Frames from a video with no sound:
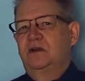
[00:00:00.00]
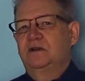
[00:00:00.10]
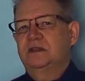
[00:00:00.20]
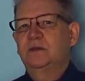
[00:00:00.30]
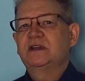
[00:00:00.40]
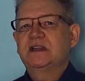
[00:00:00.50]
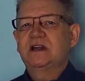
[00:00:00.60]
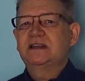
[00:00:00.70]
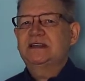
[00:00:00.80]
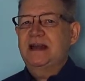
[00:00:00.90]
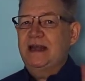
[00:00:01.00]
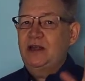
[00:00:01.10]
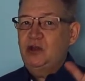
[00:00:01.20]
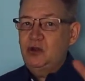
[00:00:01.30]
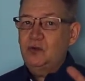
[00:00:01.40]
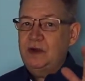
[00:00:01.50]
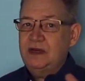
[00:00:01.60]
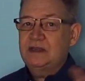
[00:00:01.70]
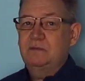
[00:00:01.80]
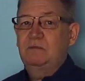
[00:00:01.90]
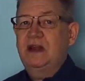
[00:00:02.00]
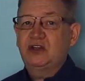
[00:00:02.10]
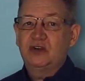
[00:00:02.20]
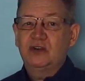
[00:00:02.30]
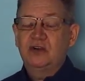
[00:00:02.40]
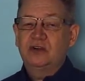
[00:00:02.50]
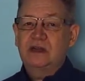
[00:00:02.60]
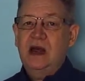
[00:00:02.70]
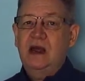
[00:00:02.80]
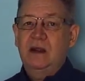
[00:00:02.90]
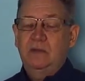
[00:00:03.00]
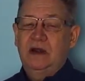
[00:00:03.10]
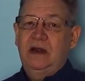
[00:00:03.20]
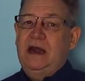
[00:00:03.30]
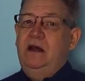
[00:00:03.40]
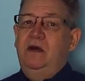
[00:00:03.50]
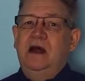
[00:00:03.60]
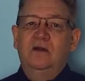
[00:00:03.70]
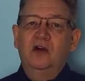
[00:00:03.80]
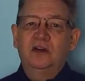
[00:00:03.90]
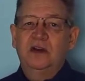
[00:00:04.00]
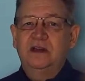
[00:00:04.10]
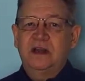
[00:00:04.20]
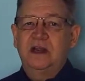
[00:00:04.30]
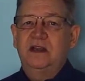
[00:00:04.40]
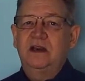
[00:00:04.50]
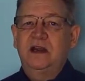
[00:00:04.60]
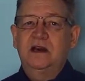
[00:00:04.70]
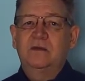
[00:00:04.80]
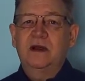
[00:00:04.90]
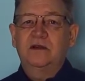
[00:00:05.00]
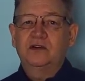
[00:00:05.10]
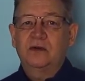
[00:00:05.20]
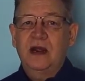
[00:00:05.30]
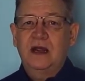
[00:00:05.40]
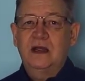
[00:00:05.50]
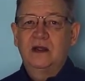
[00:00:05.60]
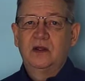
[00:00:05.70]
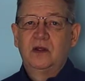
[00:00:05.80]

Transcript: someone's going to say, you need to measure your time. Like, how long did it take you to get around the track?